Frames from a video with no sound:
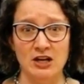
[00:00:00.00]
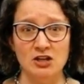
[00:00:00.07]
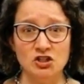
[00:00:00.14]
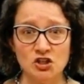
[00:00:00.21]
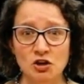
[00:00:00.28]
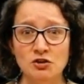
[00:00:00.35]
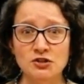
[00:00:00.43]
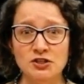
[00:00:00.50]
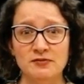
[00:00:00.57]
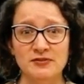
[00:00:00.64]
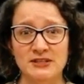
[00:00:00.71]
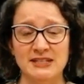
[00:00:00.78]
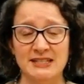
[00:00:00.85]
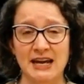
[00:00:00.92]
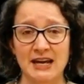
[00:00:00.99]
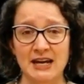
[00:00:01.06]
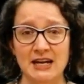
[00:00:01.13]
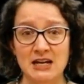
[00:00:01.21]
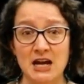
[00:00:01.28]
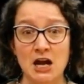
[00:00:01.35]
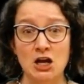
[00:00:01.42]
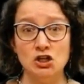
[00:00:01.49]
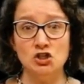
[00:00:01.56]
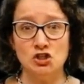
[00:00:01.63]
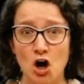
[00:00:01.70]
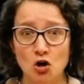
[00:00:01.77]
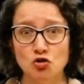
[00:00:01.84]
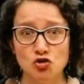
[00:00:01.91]
Joseph is saying,
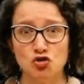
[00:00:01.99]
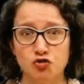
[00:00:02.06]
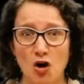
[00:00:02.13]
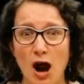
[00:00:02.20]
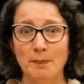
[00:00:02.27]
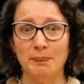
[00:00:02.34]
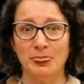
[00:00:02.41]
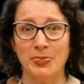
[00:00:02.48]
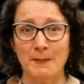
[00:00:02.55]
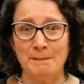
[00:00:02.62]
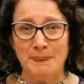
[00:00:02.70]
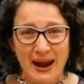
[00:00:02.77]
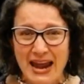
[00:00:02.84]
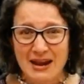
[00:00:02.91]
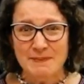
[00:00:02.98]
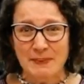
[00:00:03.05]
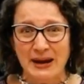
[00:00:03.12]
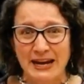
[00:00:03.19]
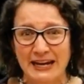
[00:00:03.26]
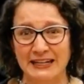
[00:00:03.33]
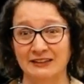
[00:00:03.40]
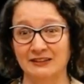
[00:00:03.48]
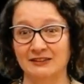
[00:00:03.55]
'Don't drop the baby.'"